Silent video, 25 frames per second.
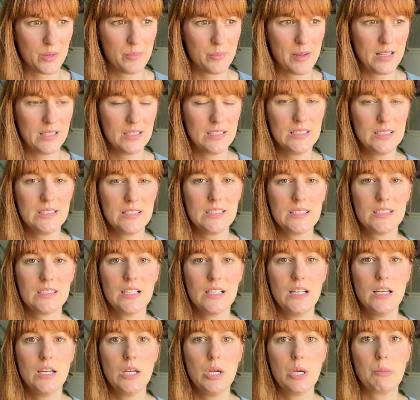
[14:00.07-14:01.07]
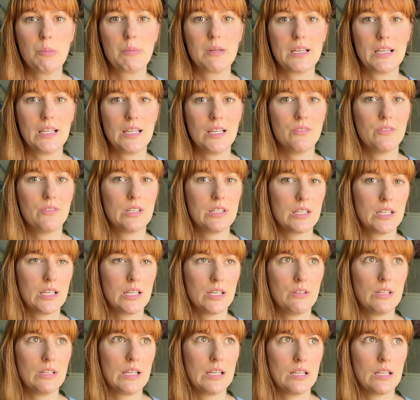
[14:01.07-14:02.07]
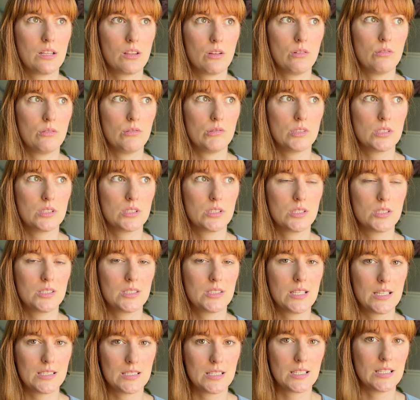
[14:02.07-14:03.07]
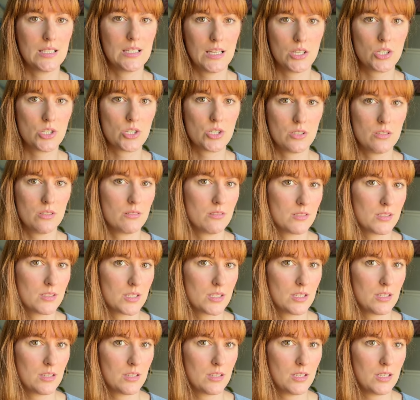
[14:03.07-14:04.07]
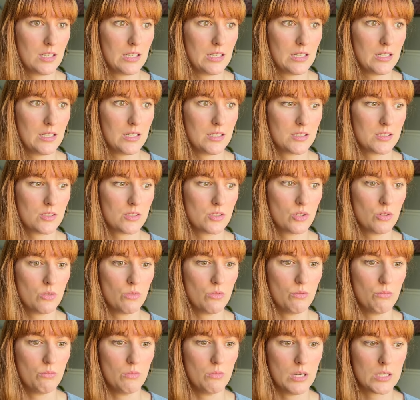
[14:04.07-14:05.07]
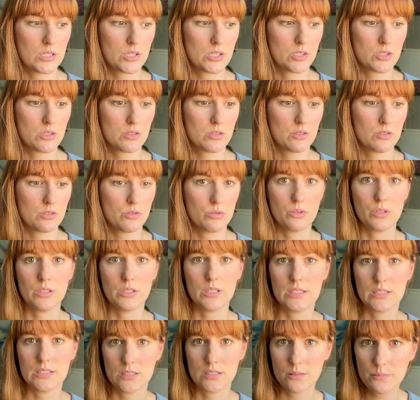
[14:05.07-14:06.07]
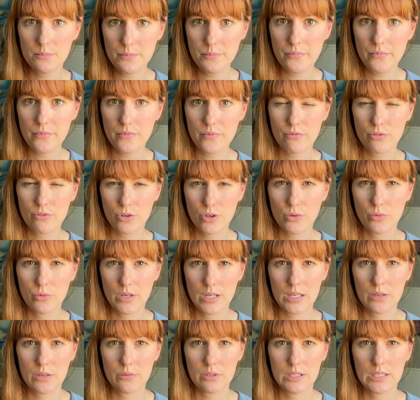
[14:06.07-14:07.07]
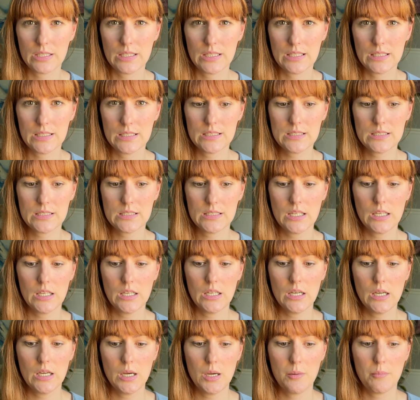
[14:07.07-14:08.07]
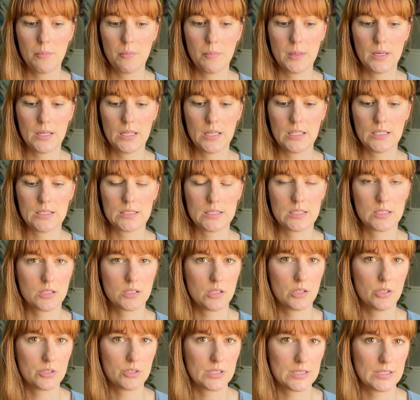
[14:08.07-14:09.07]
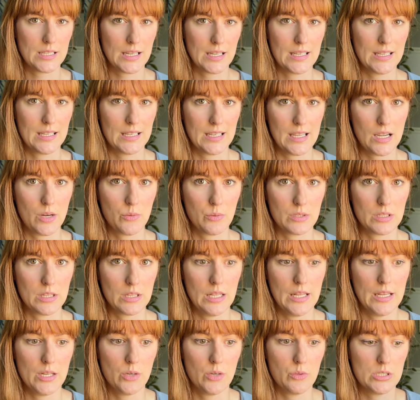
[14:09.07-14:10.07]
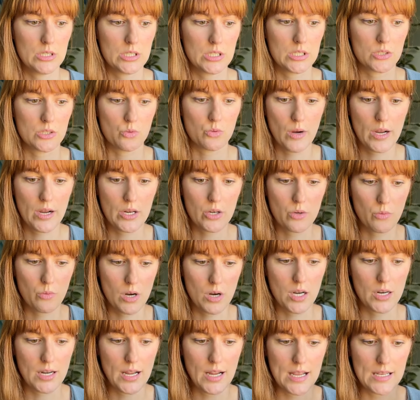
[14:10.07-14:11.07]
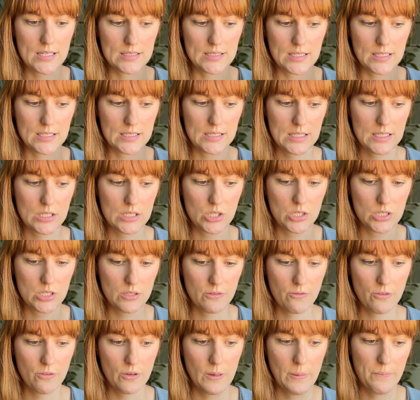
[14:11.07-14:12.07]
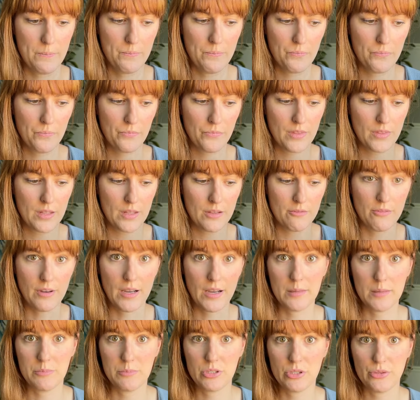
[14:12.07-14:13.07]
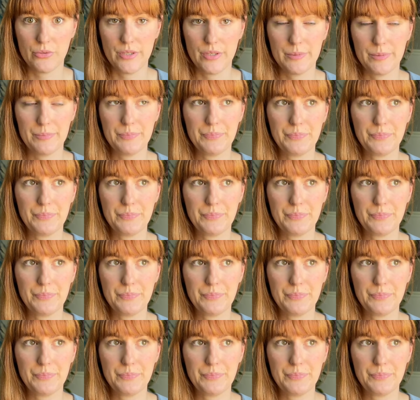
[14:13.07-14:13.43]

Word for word: of balance. But even giving it those designations is too much dualism for what it really is. But it's as close as I can get with language because right or wrong has like such a different vibe to it.